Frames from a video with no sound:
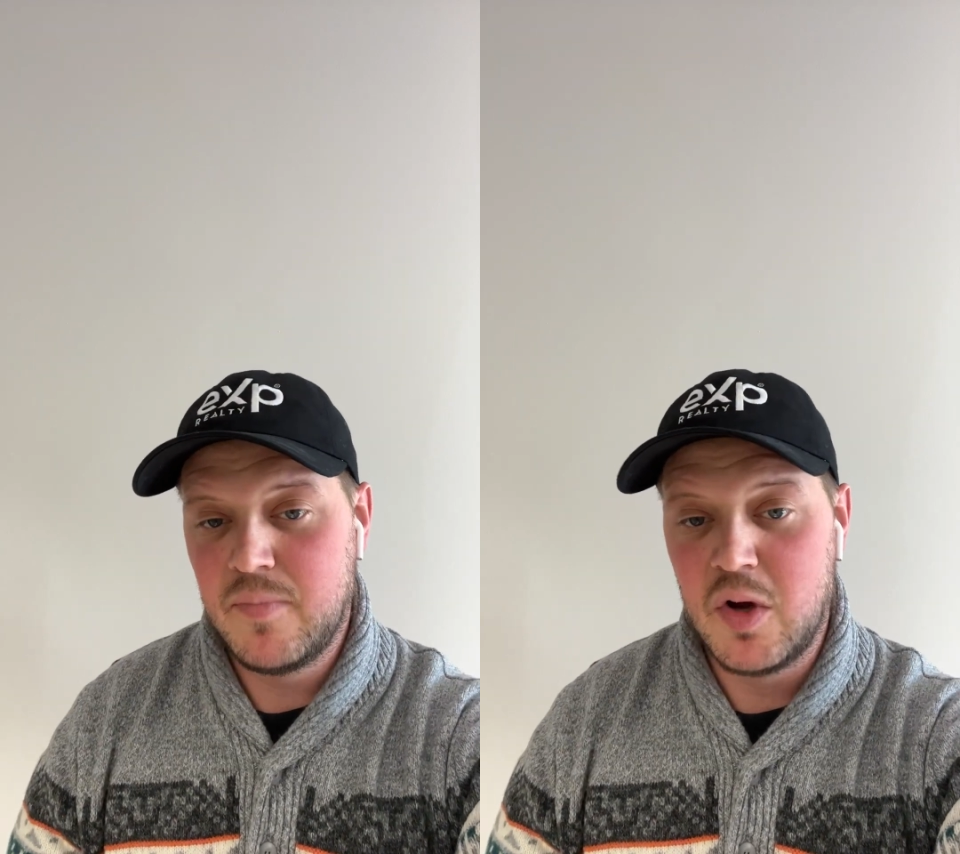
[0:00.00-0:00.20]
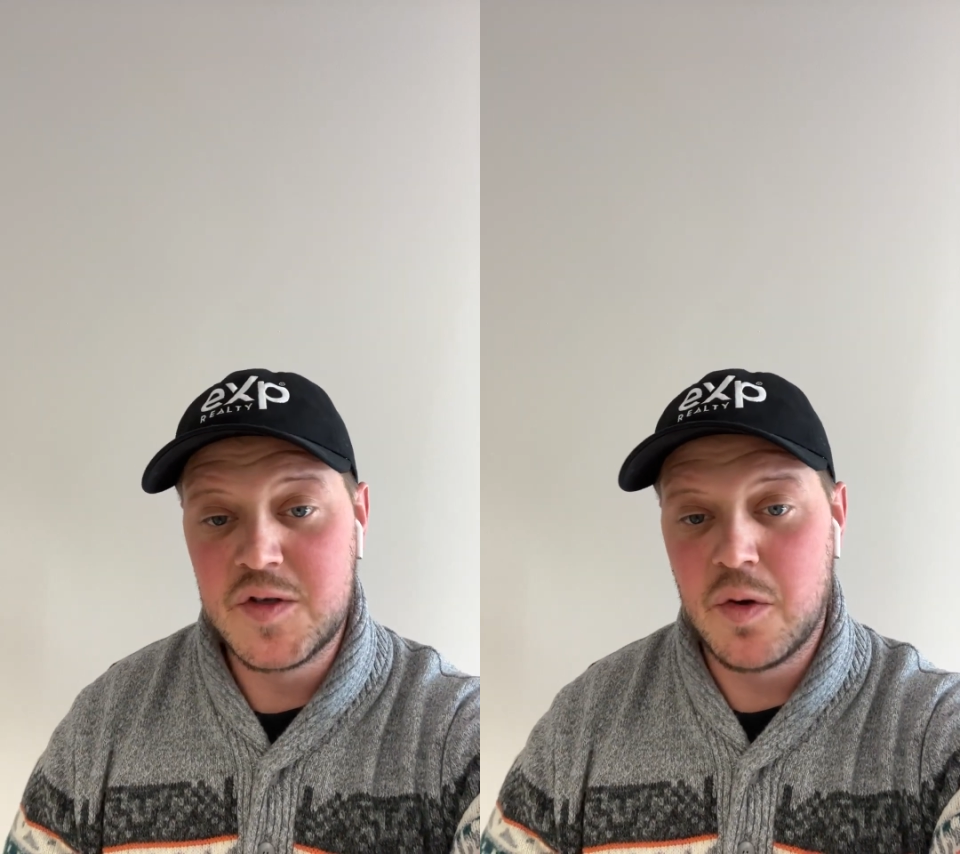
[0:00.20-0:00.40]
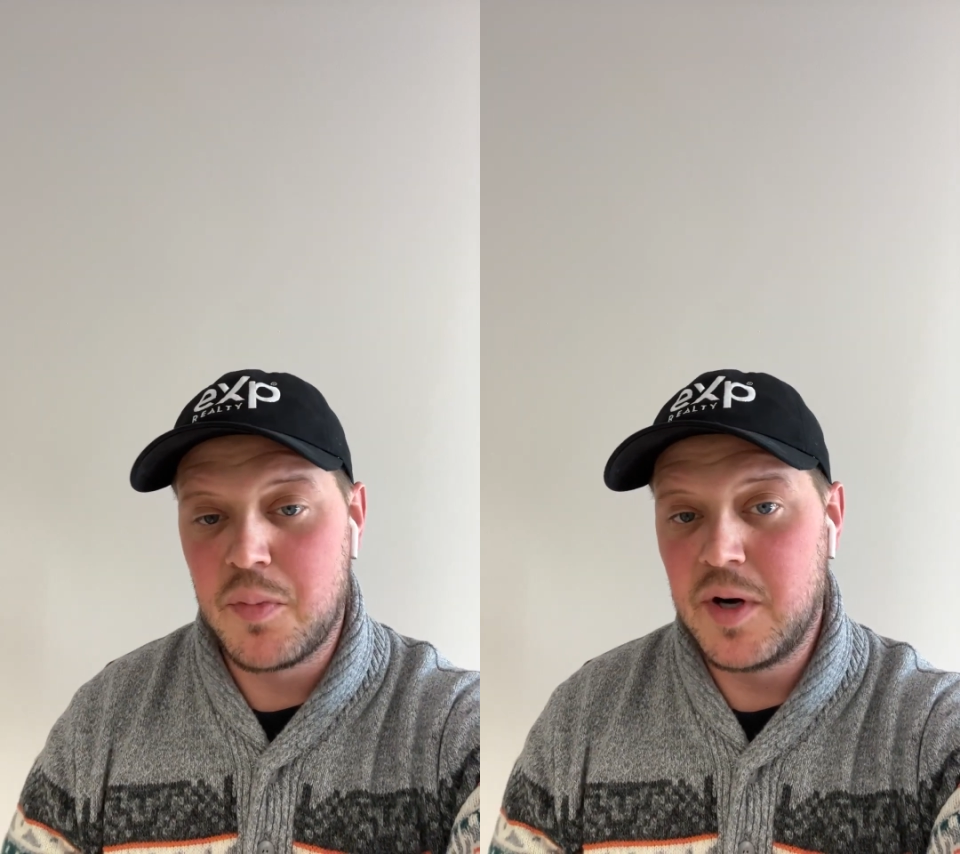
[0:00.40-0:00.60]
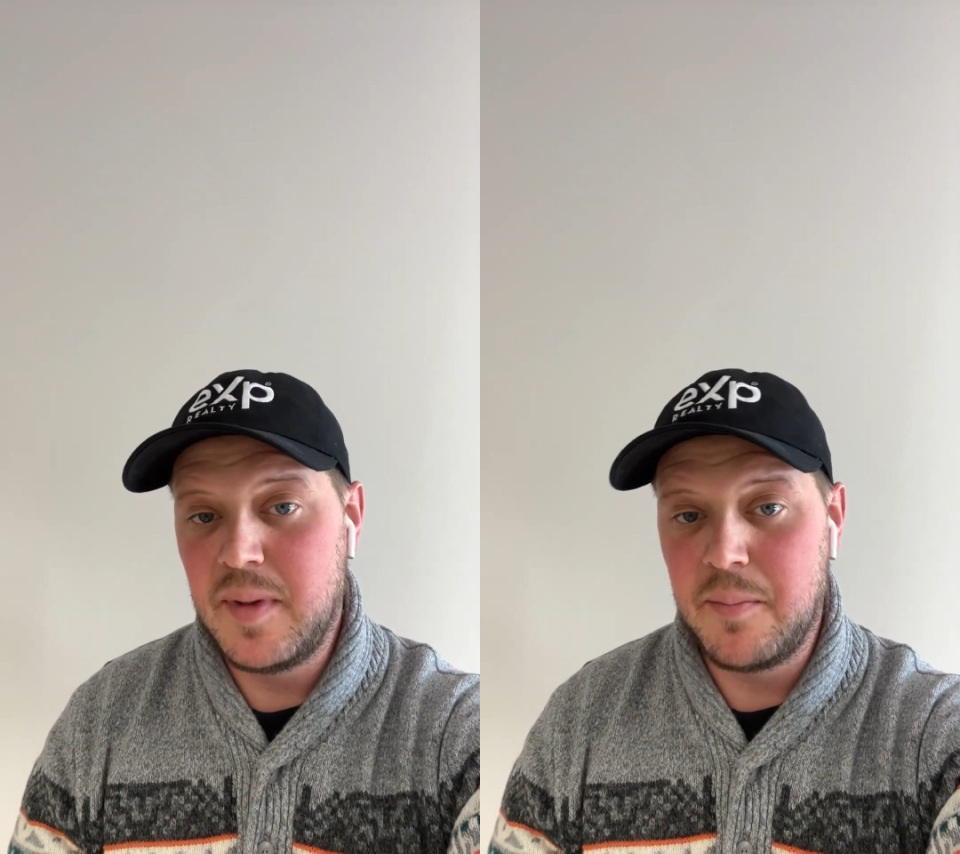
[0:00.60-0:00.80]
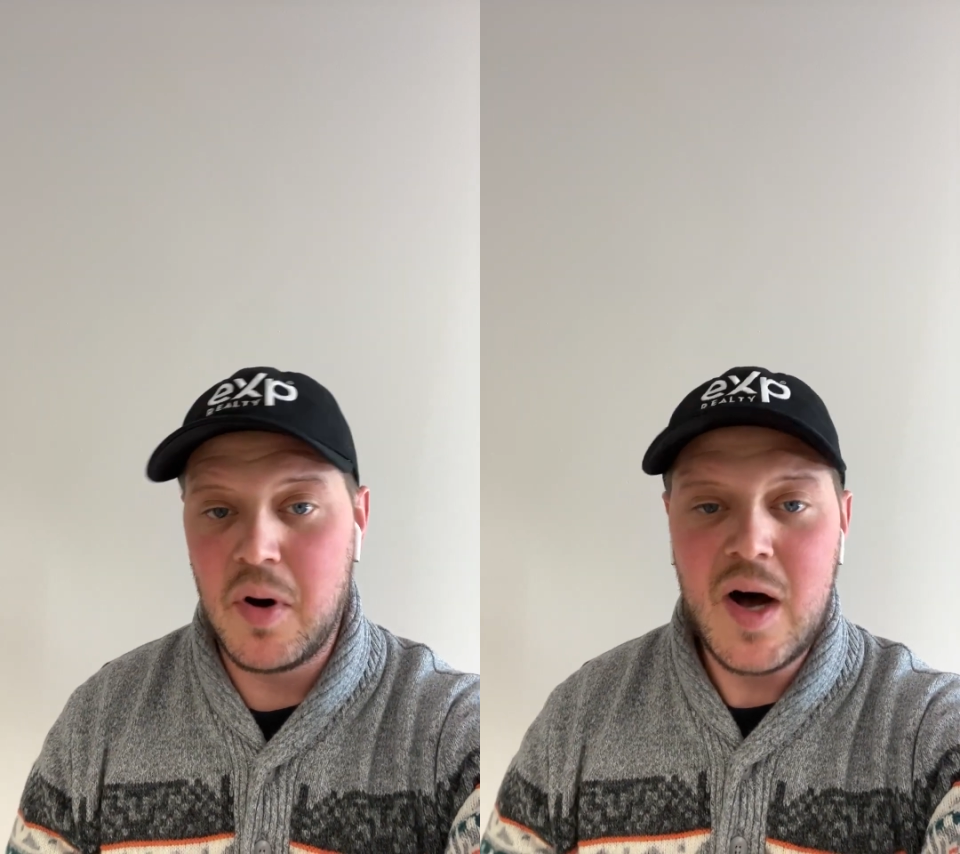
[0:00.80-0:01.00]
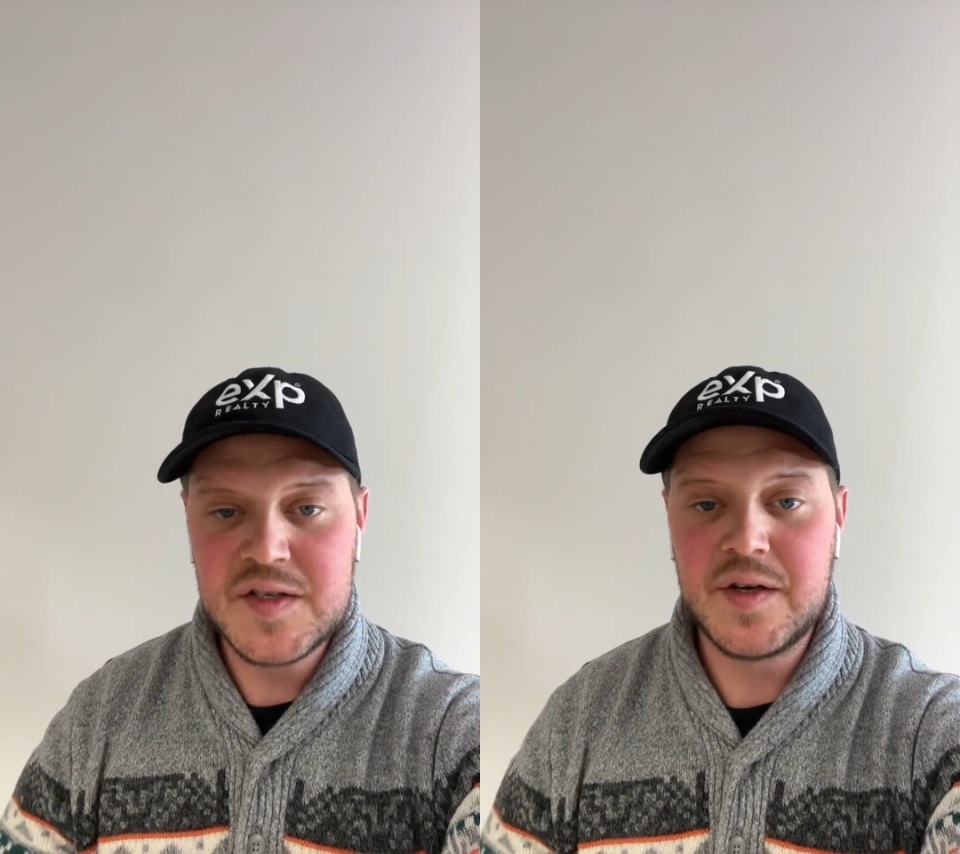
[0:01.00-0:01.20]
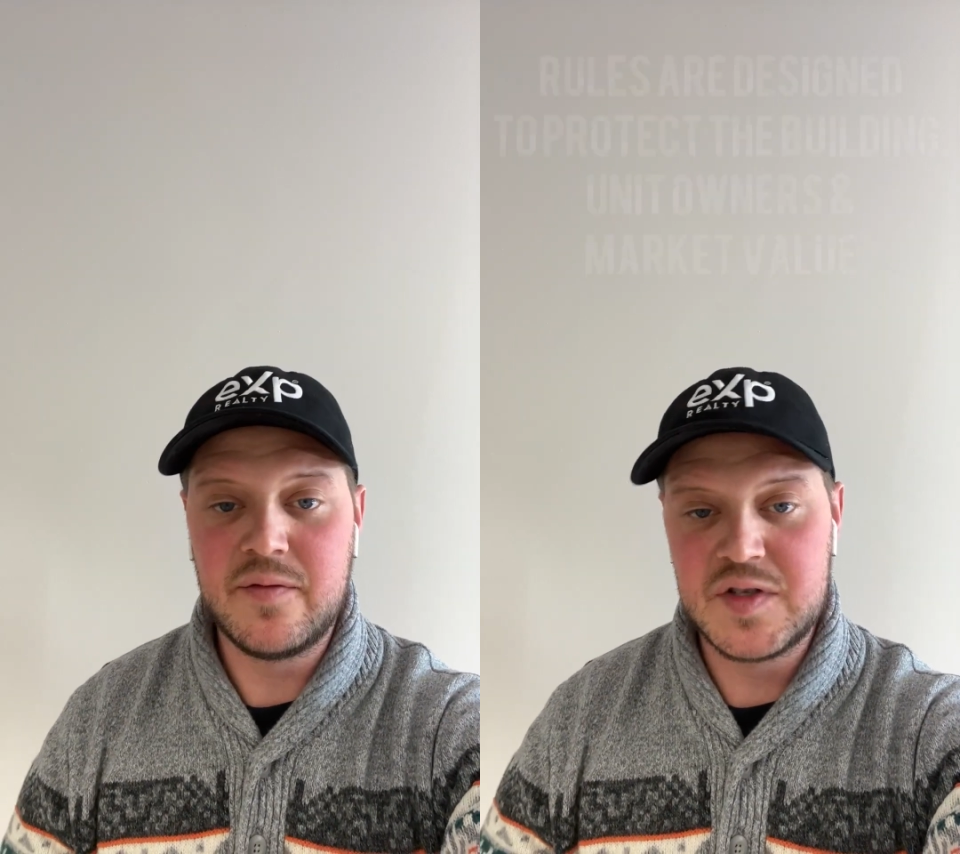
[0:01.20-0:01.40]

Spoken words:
also a pretty big positive,